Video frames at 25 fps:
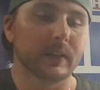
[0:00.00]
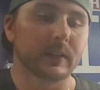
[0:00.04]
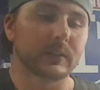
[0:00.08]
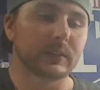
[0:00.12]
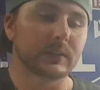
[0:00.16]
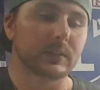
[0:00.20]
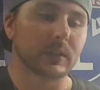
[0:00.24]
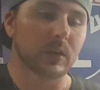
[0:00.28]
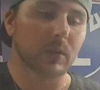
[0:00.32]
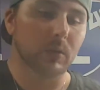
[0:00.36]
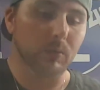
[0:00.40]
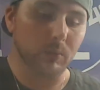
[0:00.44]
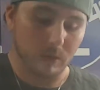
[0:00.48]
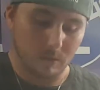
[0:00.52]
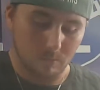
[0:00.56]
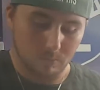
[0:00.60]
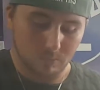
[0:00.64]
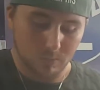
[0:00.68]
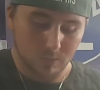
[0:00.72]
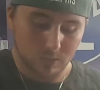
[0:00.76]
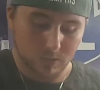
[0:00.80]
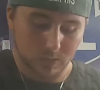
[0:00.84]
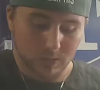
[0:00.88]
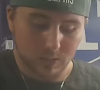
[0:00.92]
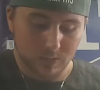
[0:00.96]
So what
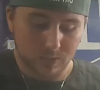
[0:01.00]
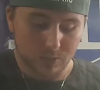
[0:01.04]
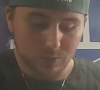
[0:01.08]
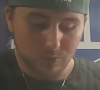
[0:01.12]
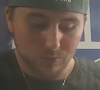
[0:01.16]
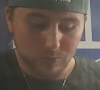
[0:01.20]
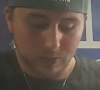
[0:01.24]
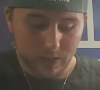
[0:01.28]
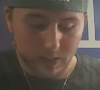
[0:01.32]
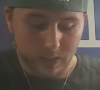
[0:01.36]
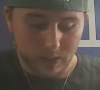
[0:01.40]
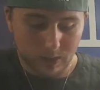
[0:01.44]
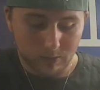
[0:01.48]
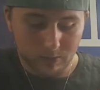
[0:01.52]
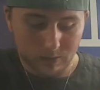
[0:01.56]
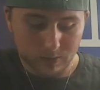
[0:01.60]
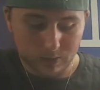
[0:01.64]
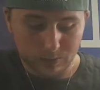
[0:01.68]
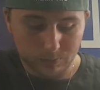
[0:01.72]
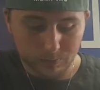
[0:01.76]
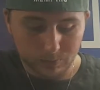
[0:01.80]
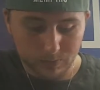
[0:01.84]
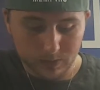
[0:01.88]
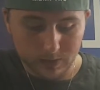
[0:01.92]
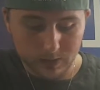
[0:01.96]
we're going to do now
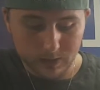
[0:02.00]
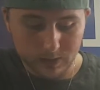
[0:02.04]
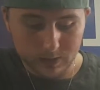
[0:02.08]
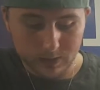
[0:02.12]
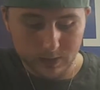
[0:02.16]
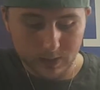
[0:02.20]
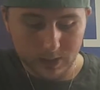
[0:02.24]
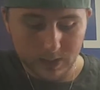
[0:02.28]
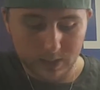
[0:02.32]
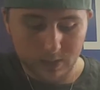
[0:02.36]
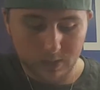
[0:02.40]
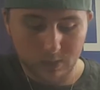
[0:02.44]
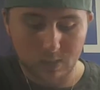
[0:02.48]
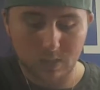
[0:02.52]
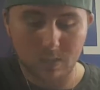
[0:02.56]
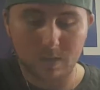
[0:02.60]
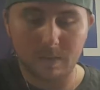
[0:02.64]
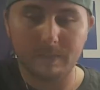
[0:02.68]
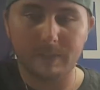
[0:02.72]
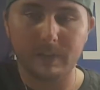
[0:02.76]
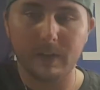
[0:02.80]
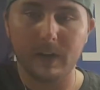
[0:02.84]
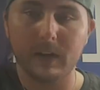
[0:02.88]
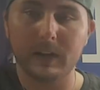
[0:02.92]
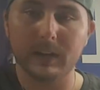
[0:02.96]
is we're going to take
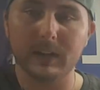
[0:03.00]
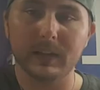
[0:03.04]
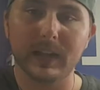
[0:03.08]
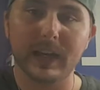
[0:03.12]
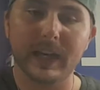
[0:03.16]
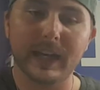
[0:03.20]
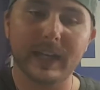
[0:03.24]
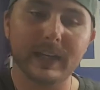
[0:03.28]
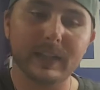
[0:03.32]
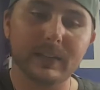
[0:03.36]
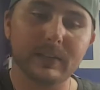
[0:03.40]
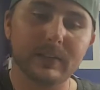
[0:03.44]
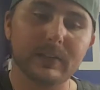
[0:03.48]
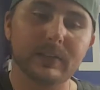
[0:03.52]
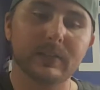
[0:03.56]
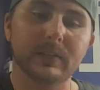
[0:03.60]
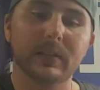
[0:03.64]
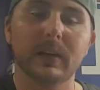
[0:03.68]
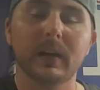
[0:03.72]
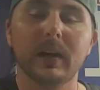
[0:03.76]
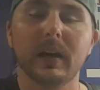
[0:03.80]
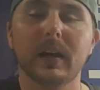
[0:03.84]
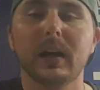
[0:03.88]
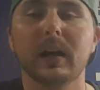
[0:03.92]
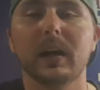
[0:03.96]
off our Atlantis
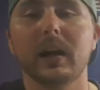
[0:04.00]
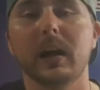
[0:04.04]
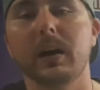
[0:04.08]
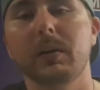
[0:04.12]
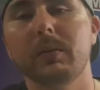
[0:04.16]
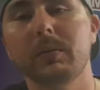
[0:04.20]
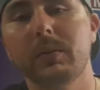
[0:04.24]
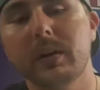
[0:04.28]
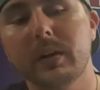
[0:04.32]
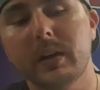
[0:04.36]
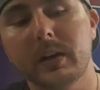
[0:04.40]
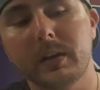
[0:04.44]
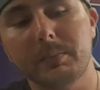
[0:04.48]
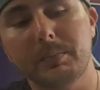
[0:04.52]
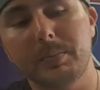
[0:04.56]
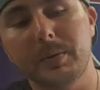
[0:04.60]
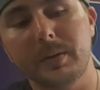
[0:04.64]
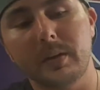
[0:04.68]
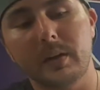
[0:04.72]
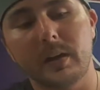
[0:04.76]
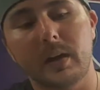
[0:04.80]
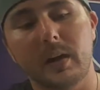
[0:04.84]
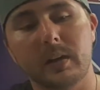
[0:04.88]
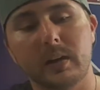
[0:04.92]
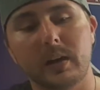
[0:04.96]
and we're going to
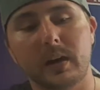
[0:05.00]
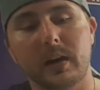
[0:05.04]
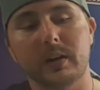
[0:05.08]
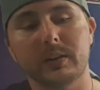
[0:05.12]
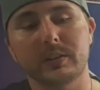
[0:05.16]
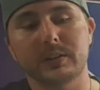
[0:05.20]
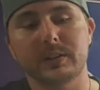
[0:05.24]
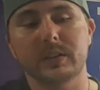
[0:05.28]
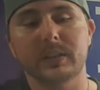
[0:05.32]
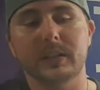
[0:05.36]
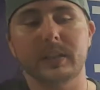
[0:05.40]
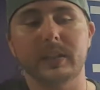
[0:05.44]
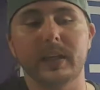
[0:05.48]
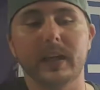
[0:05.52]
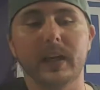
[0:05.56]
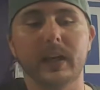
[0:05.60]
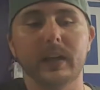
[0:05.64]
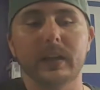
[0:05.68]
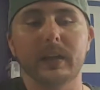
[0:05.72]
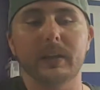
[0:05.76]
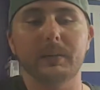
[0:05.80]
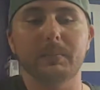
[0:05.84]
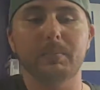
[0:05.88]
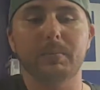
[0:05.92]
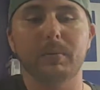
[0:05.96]
put on our
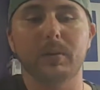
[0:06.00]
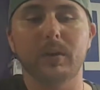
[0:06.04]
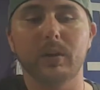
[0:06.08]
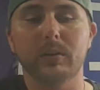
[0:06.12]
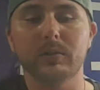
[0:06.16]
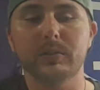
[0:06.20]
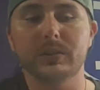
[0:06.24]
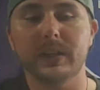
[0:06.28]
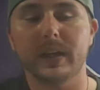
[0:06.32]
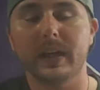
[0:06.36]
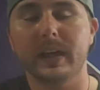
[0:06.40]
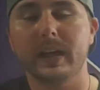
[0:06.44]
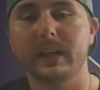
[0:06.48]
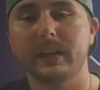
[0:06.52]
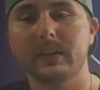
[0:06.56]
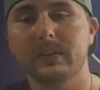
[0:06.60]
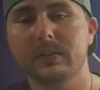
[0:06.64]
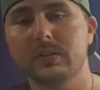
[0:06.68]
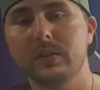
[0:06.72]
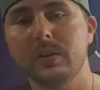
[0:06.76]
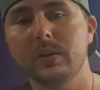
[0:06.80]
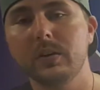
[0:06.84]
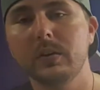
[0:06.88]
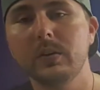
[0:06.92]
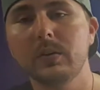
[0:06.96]
Sigelli Pro Tank
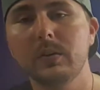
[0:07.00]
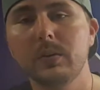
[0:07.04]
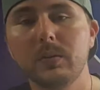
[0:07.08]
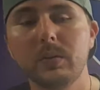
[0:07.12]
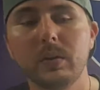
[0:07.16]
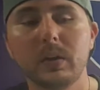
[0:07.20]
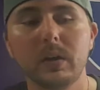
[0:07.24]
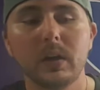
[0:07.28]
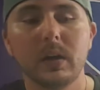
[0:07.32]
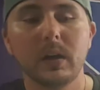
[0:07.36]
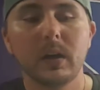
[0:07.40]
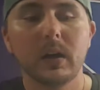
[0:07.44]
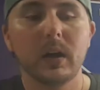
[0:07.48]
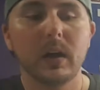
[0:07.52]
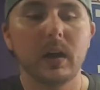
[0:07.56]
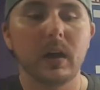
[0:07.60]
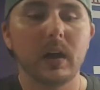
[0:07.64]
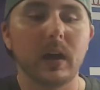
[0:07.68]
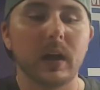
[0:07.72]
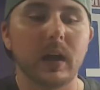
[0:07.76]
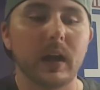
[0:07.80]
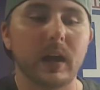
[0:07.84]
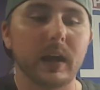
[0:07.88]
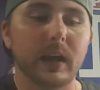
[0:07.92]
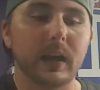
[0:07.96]
2
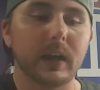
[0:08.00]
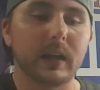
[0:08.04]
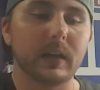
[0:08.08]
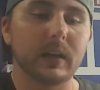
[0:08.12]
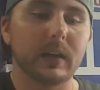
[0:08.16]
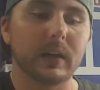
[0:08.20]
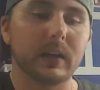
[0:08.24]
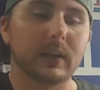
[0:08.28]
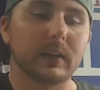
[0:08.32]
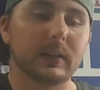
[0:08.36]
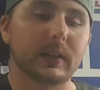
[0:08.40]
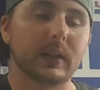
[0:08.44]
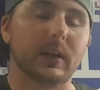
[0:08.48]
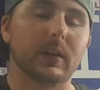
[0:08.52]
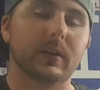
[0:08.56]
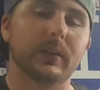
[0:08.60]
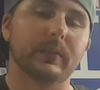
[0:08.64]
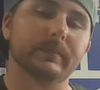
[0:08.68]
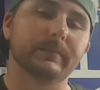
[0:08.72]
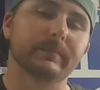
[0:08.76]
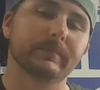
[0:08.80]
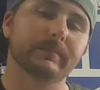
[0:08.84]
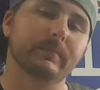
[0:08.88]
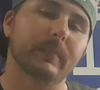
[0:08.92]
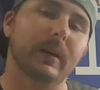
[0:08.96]
and no,
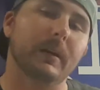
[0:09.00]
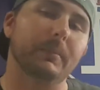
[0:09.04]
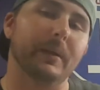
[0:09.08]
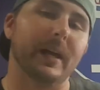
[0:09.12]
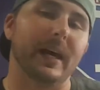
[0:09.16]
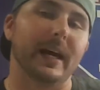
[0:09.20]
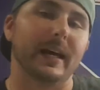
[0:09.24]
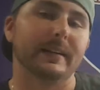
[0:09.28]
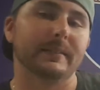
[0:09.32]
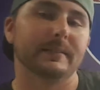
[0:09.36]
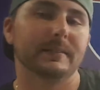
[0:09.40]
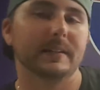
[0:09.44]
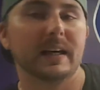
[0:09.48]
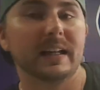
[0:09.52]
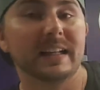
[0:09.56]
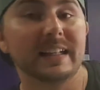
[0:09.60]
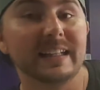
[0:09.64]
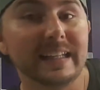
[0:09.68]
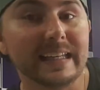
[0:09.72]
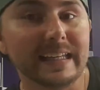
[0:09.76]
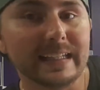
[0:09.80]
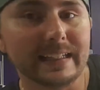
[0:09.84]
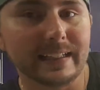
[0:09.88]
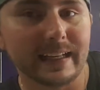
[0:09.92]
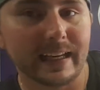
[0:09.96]
my bad,
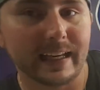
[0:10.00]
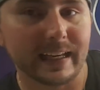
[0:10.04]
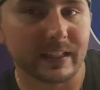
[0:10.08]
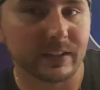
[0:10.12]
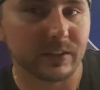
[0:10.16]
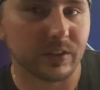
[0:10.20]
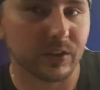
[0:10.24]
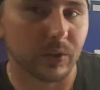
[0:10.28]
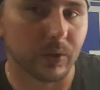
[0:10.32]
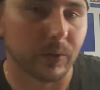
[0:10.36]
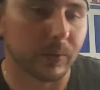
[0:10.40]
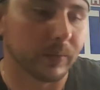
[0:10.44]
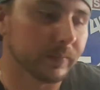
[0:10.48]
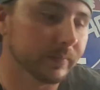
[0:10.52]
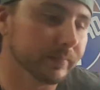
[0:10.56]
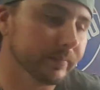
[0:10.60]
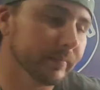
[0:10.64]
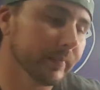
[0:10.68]
Elite Tank 2.